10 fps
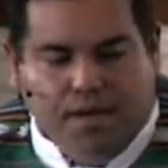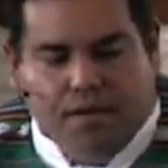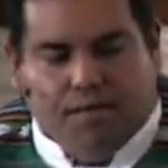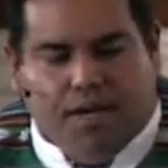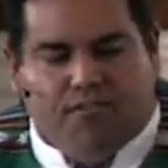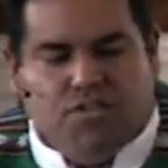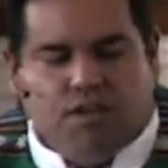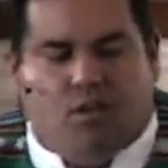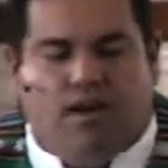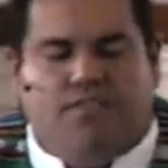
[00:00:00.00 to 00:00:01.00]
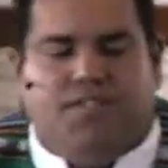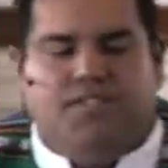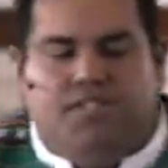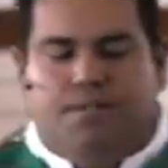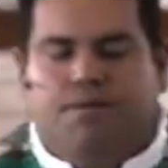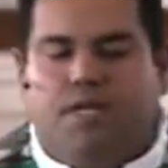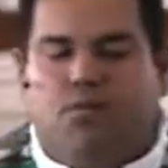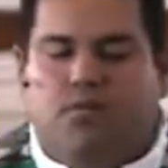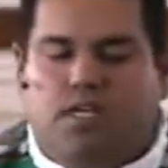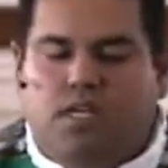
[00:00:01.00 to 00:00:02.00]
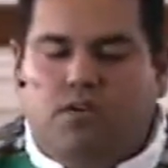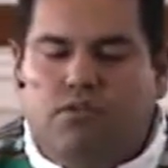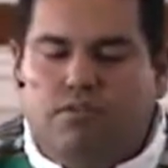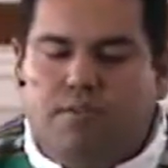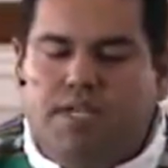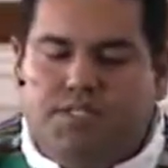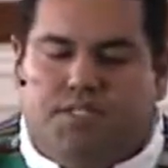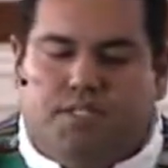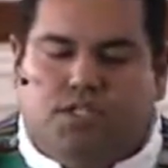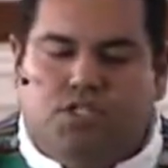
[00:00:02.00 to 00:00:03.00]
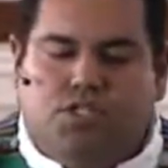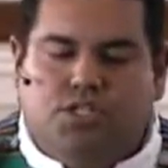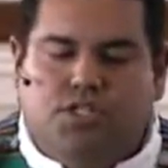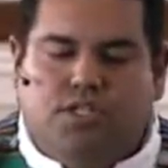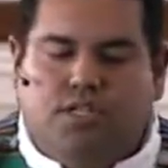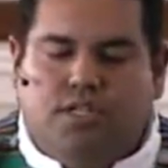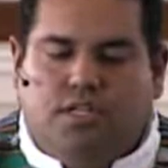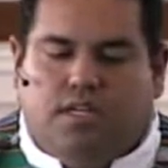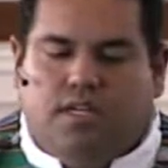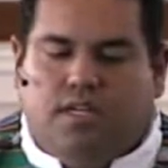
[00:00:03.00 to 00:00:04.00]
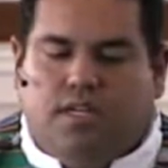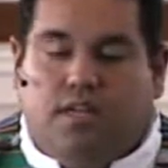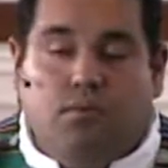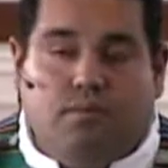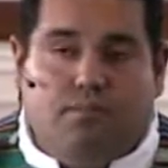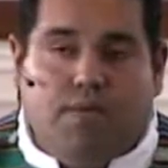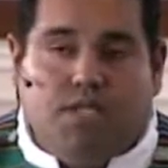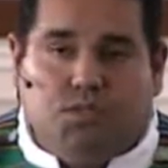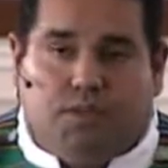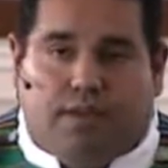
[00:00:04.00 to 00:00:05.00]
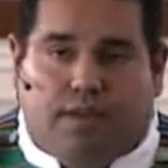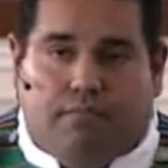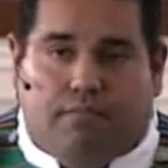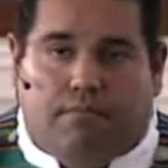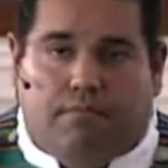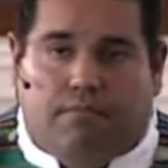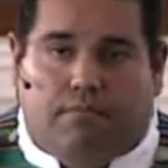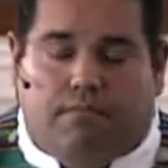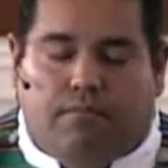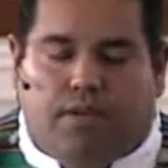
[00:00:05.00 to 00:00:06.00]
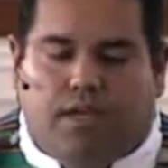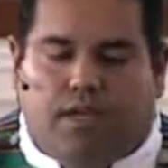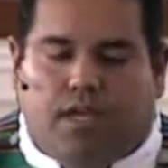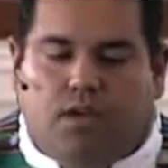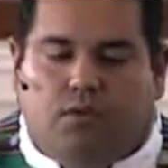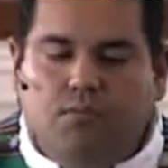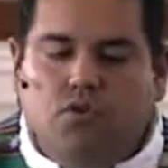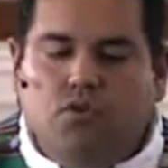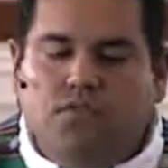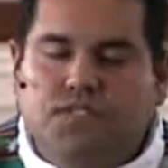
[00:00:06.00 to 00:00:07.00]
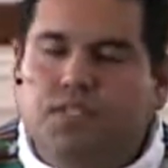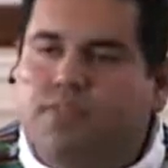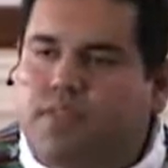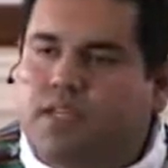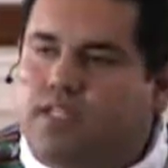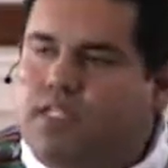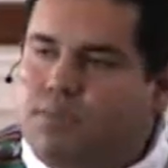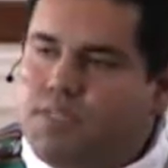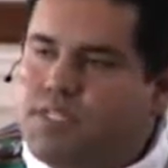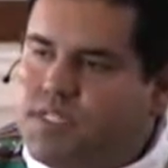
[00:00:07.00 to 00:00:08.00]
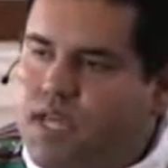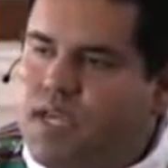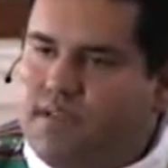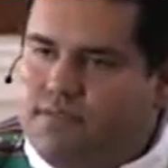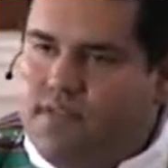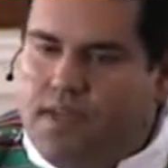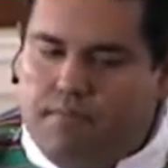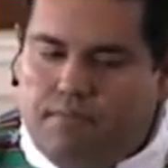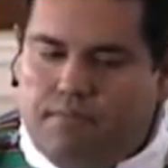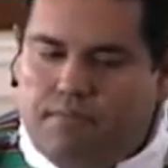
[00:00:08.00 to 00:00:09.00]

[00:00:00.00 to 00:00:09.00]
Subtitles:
But every so often, somebody would hear the message, and it would mess with them. It would move something deep inside of them,